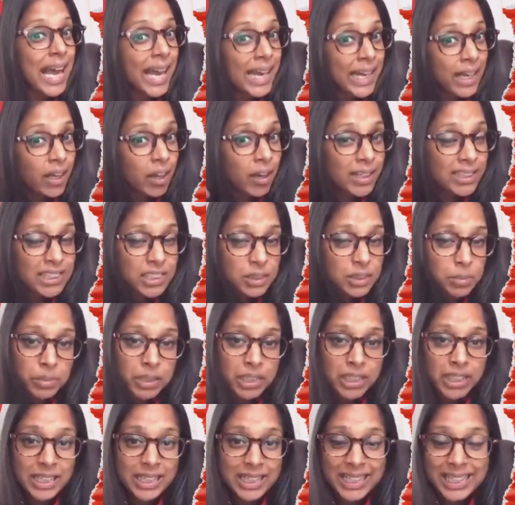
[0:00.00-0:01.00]
nice
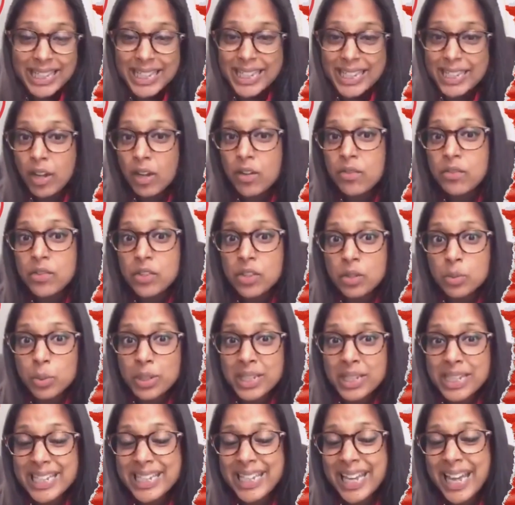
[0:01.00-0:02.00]
spring clean over the
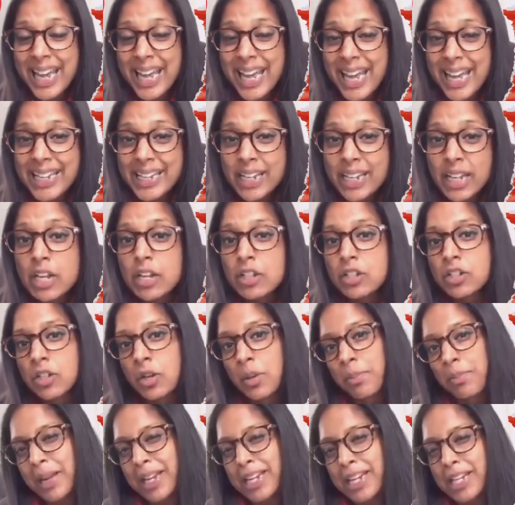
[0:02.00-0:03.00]
weekend to
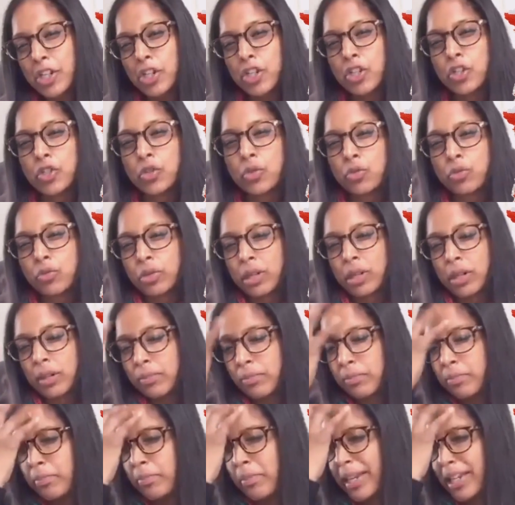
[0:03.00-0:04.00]
make sure
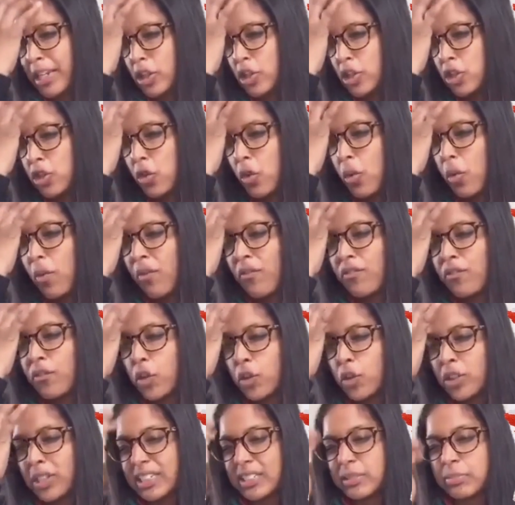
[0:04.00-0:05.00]

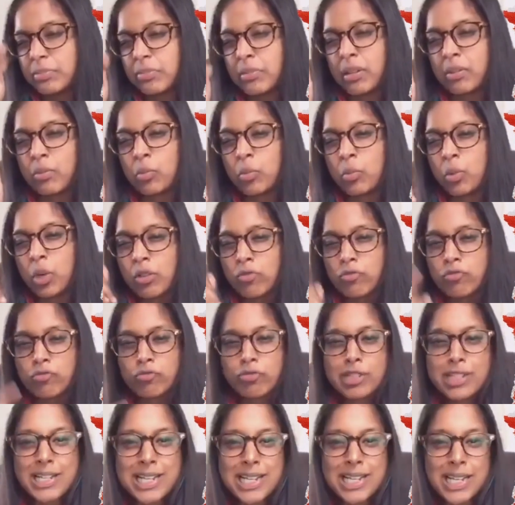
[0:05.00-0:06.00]
phonics brain worked
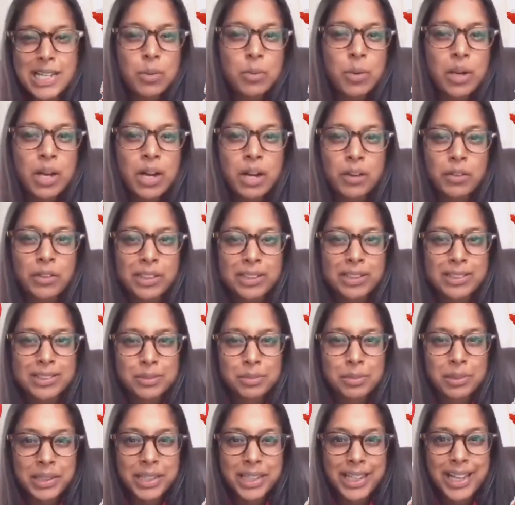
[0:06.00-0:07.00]
really well this
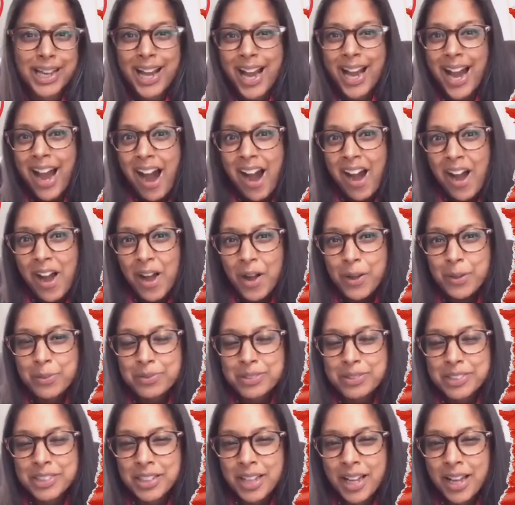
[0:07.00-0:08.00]
week? I hope
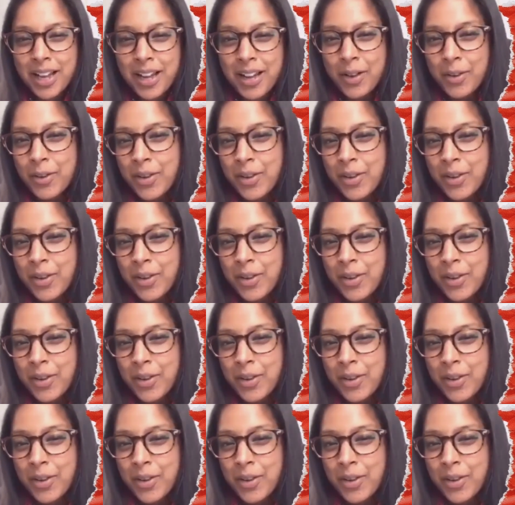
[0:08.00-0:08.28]
so.